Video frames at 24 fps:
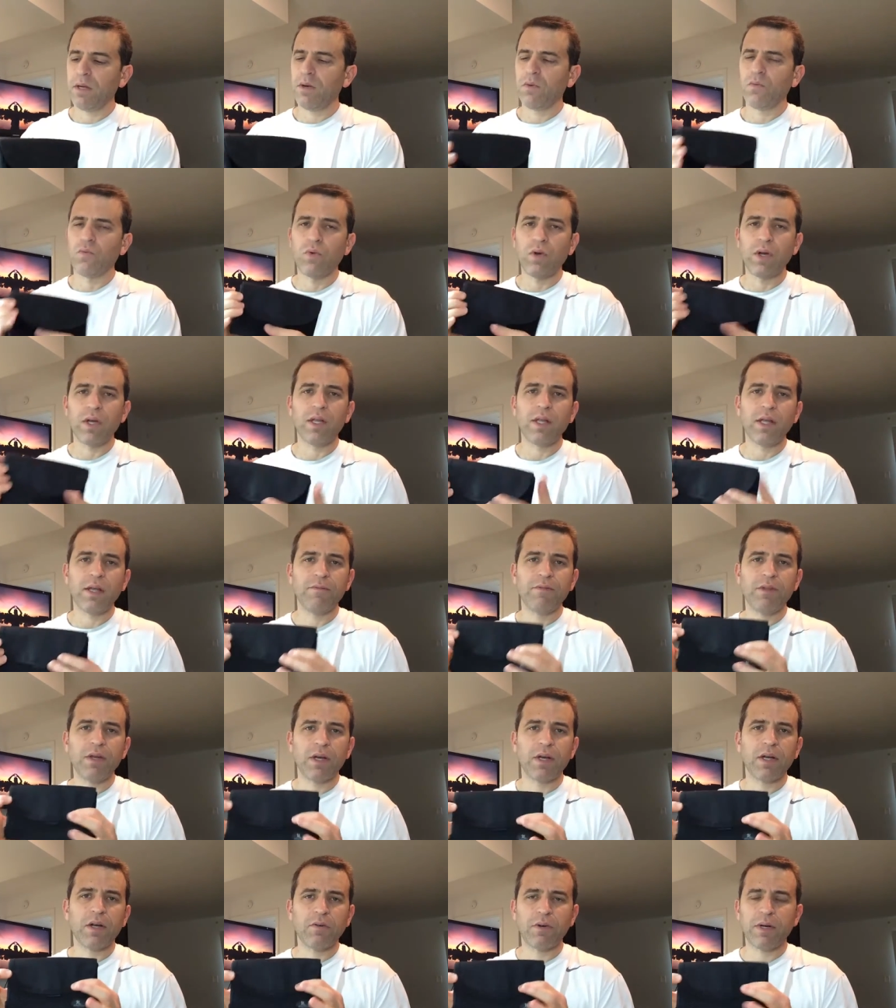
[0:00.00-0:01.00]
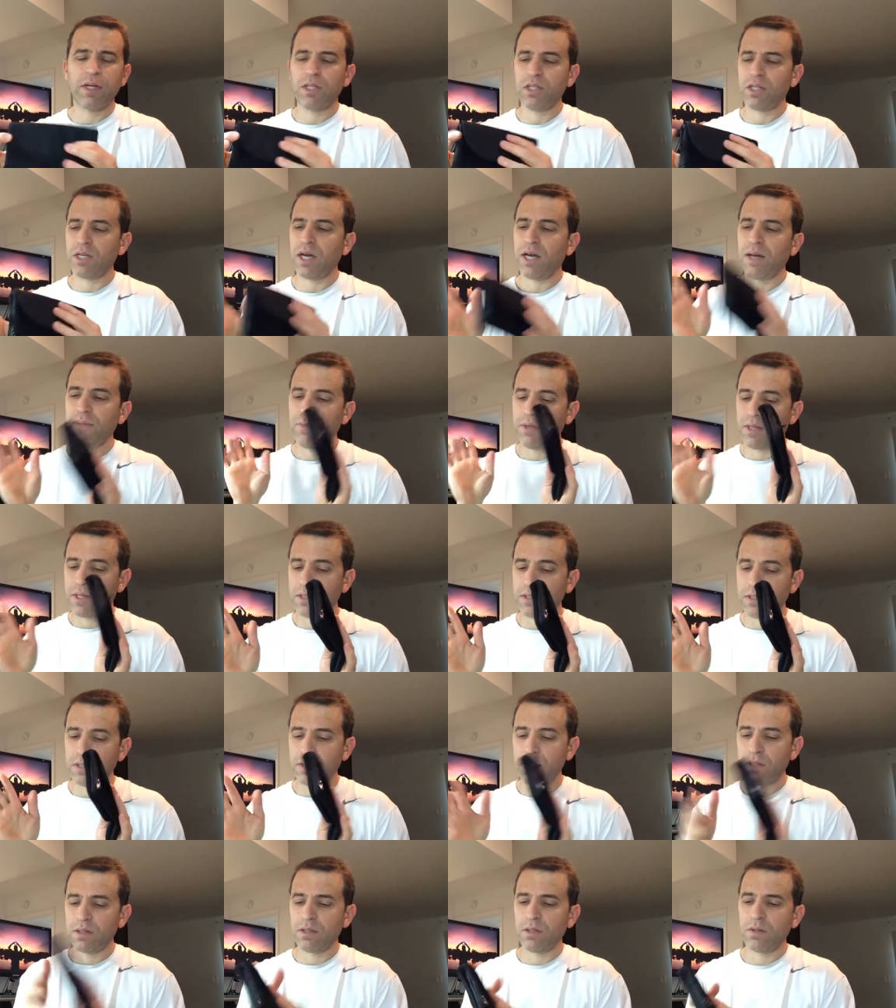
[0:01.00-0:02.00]
Really have done a great job. This
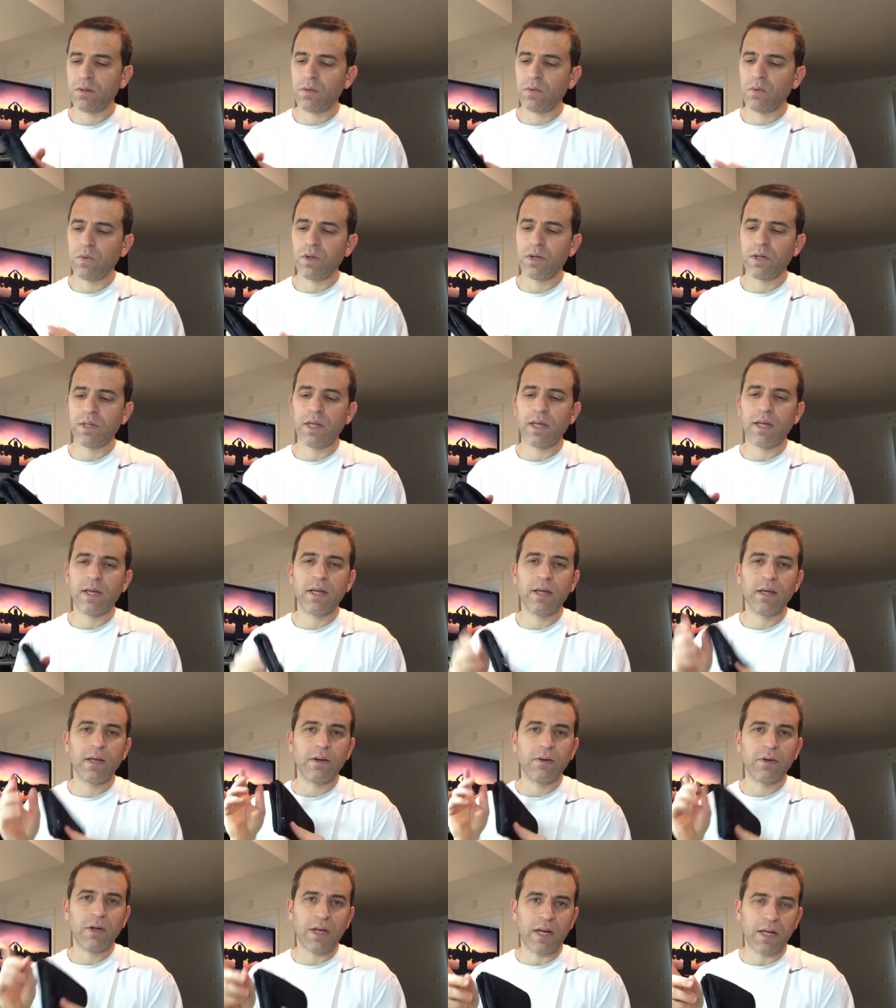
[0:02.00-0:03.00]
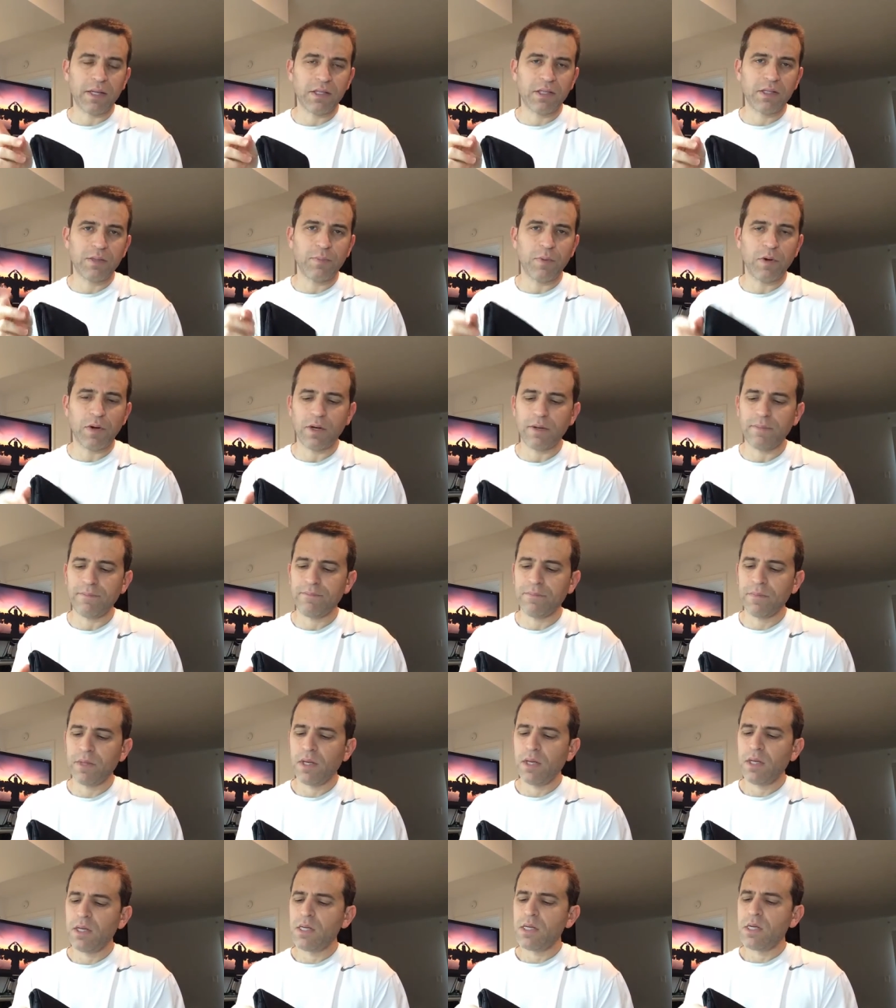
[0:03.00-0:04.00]
is where they got smart,
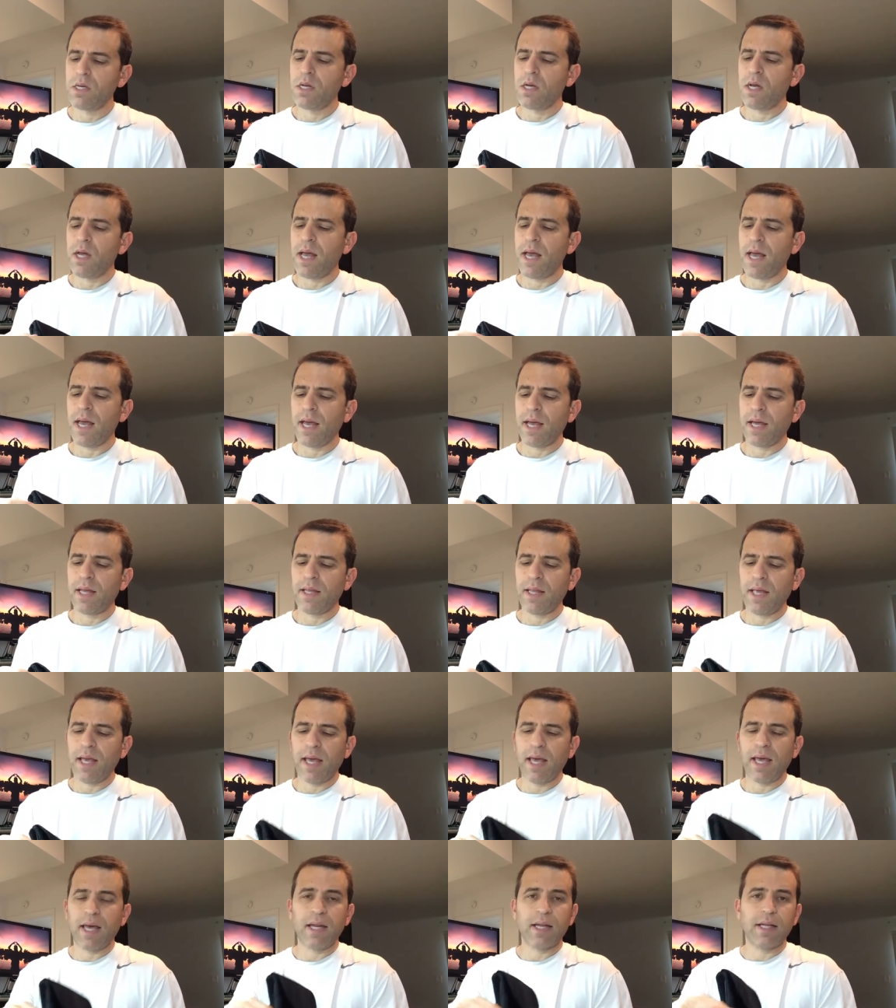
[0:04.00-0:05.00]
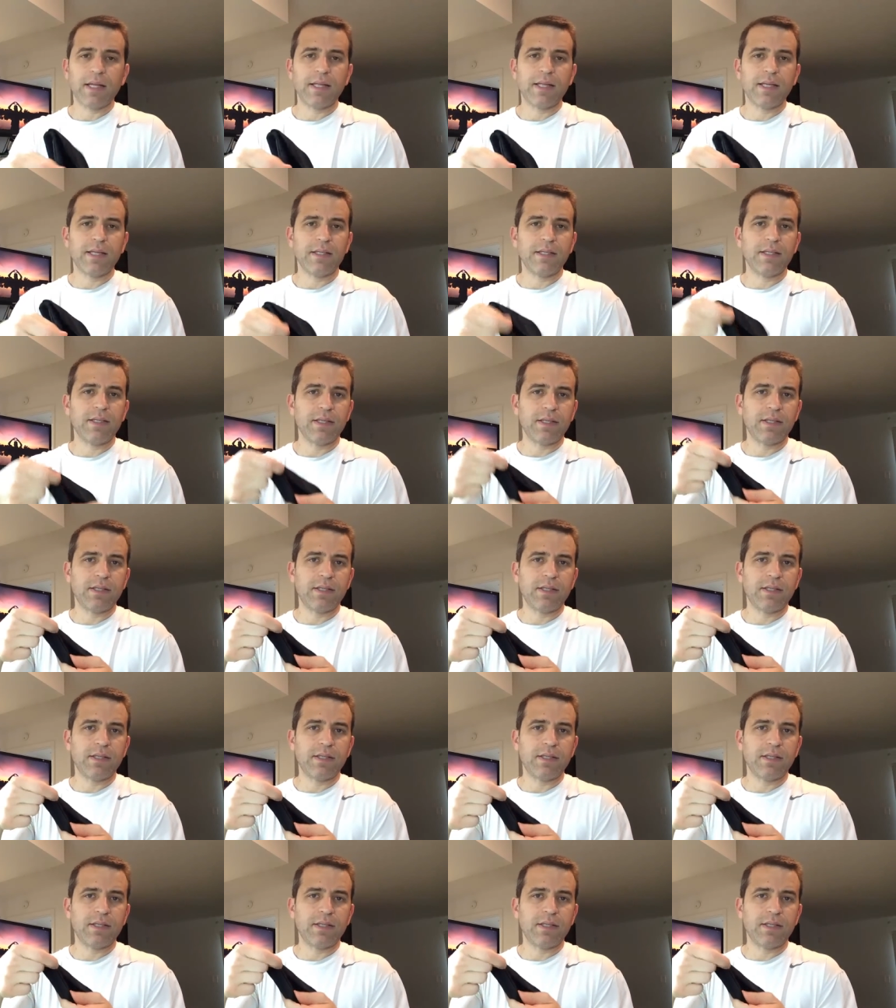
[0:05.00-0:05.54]
and they added this